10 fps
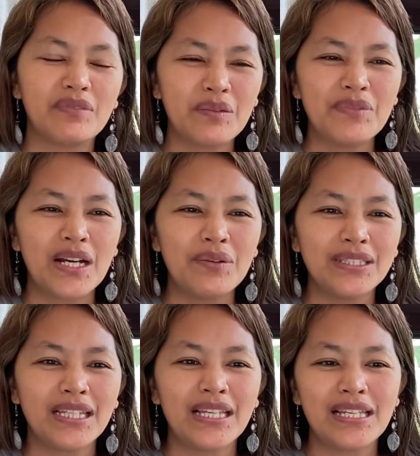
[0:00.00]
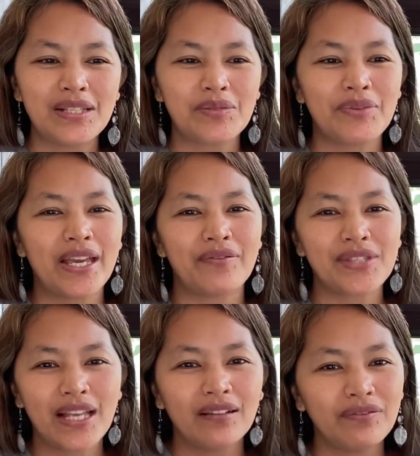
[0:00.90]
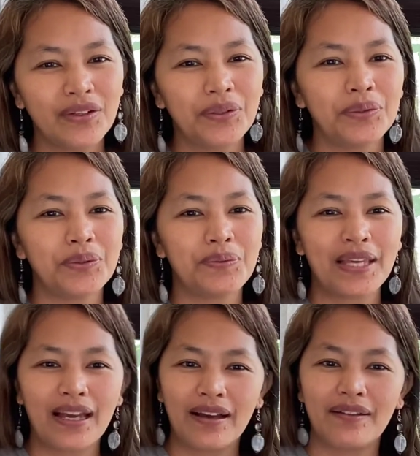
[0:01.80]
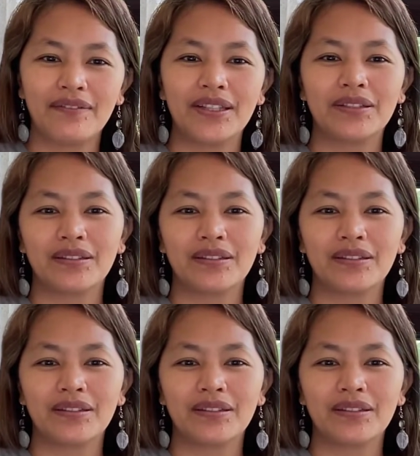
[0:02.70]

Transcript: from nowadays we have cell phone, we have